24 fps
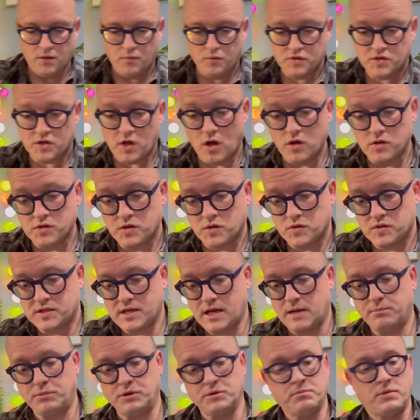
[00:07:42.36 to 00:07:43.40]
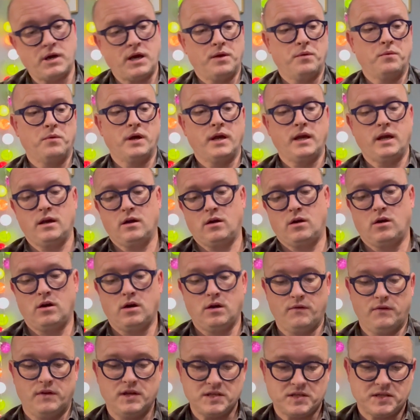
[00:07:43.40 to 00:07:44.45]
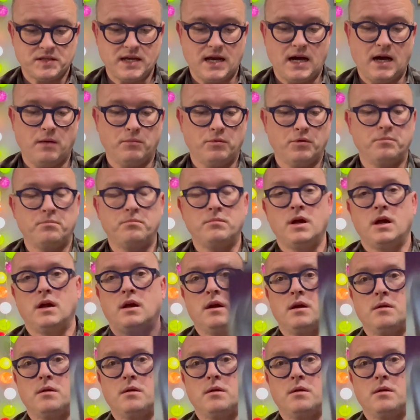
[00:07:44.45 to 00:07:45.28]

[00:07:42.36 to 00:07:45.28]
was also sampled, by the way, on this album,